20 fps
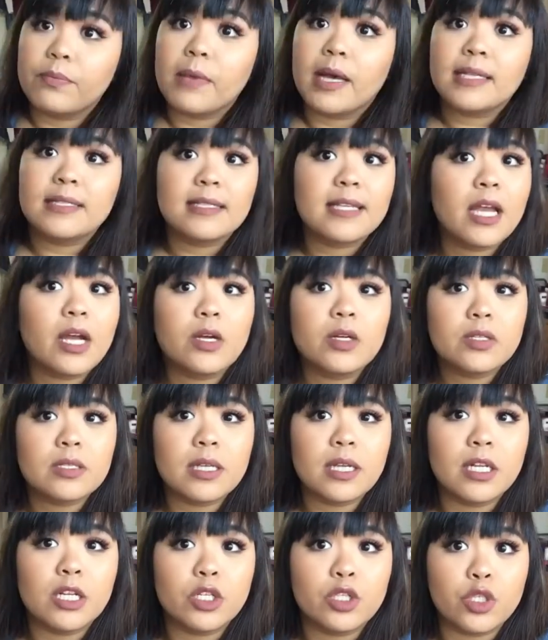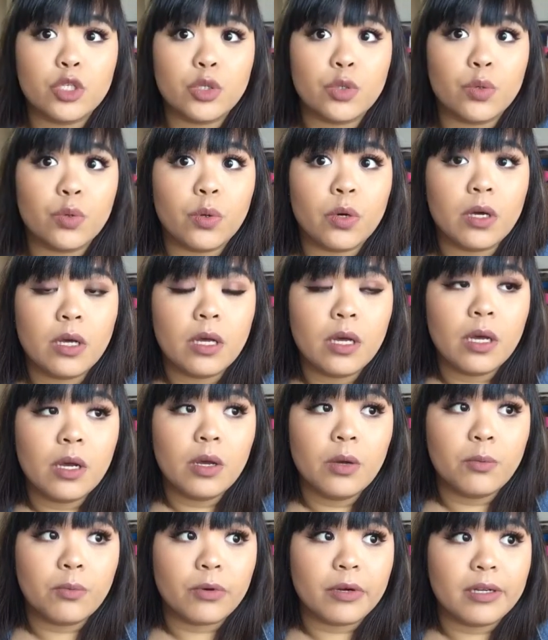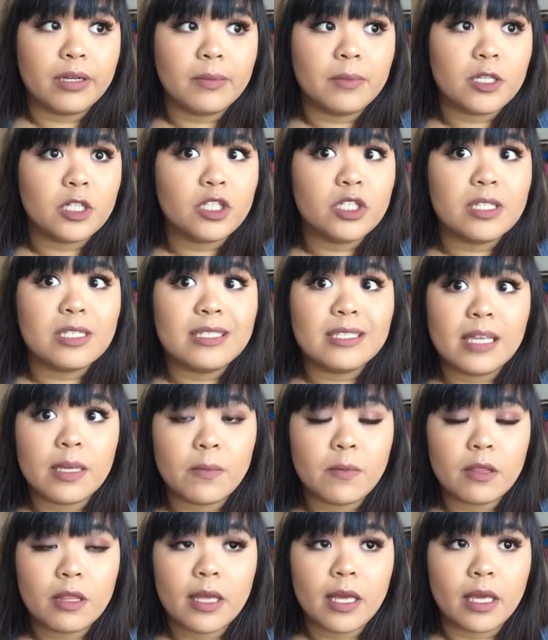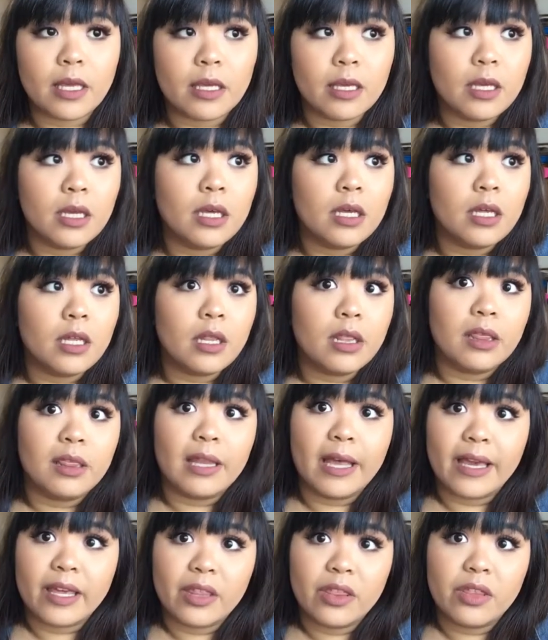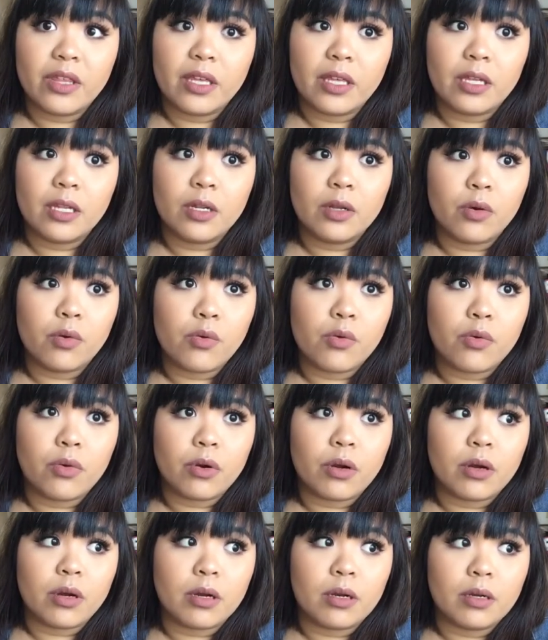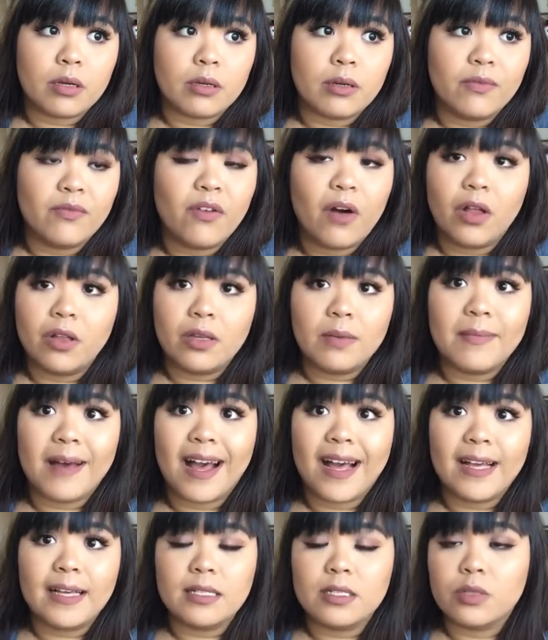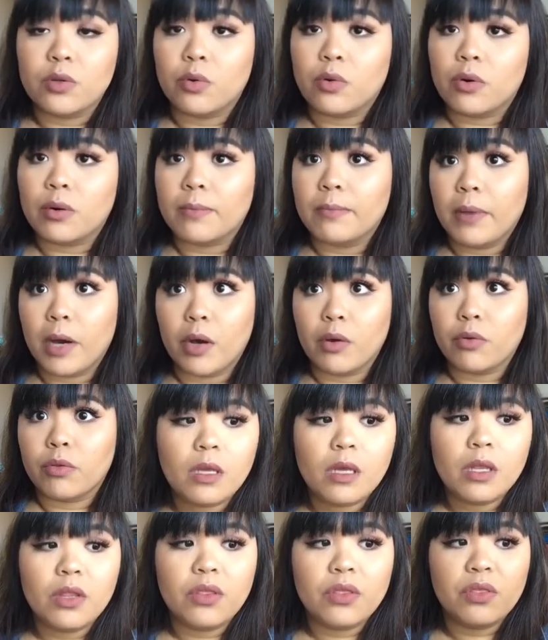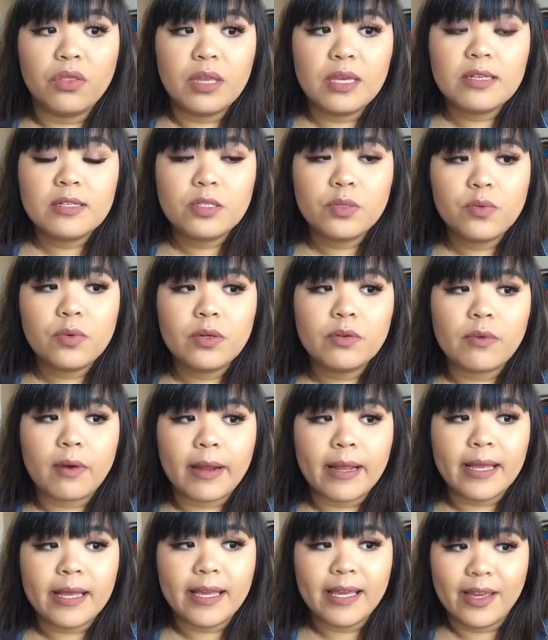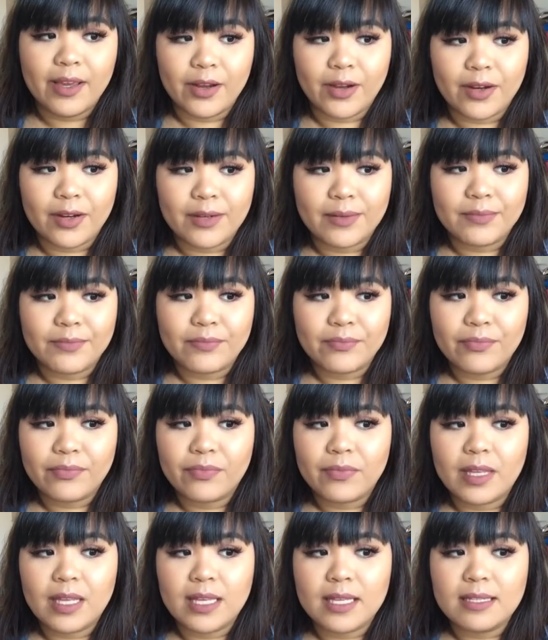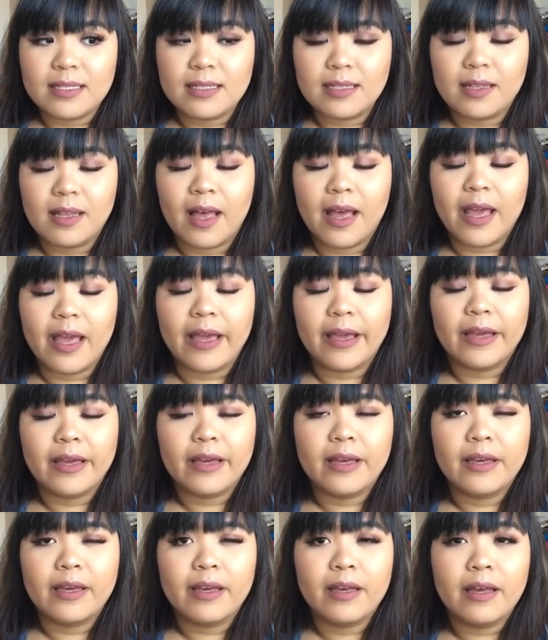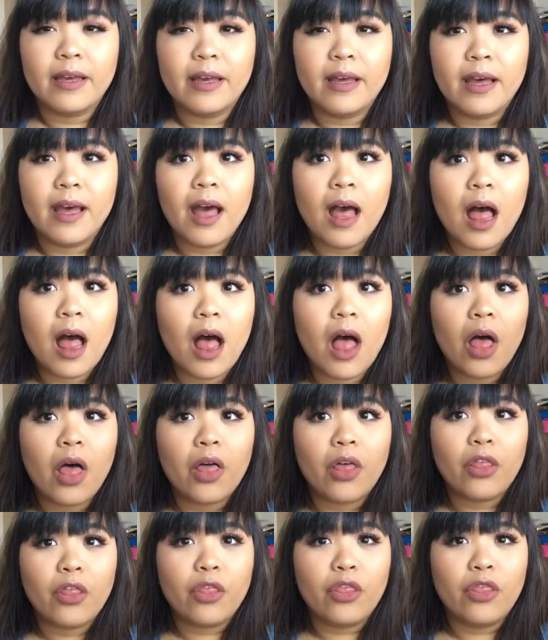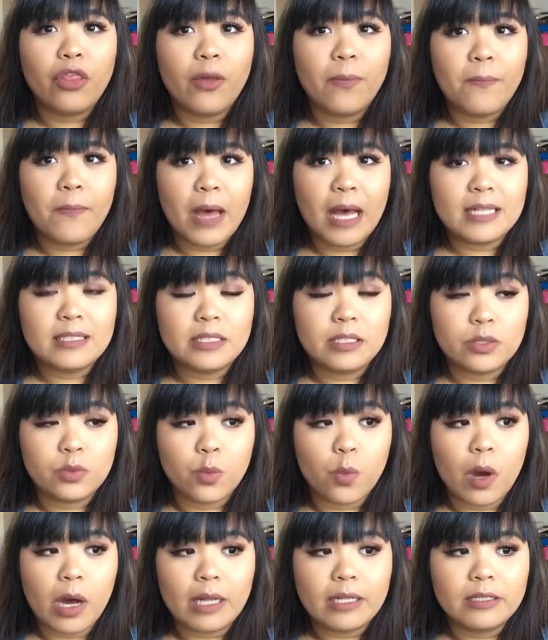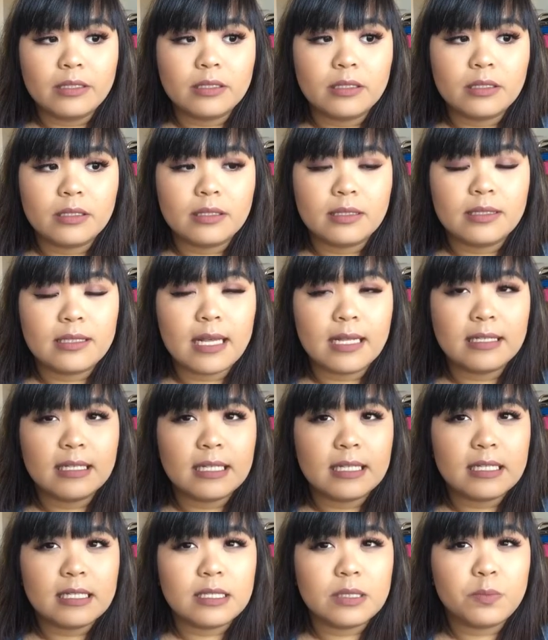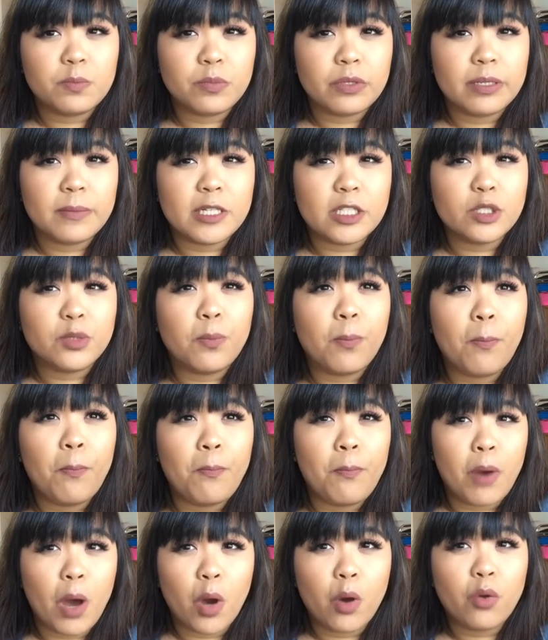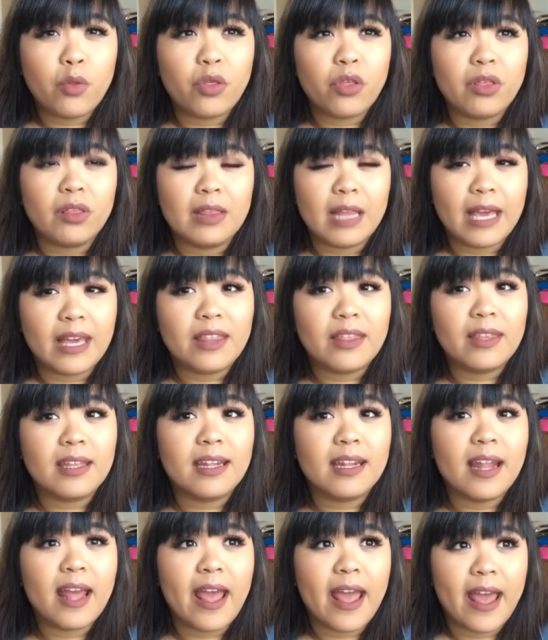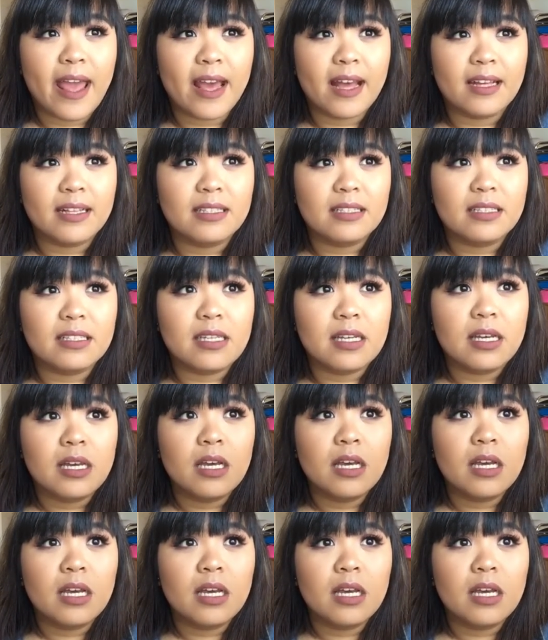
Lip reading: Mascara is gonna do pretty much the same thing. Lengthen or volumize or both. This one right here is like the best one that does pretty much both lengthen and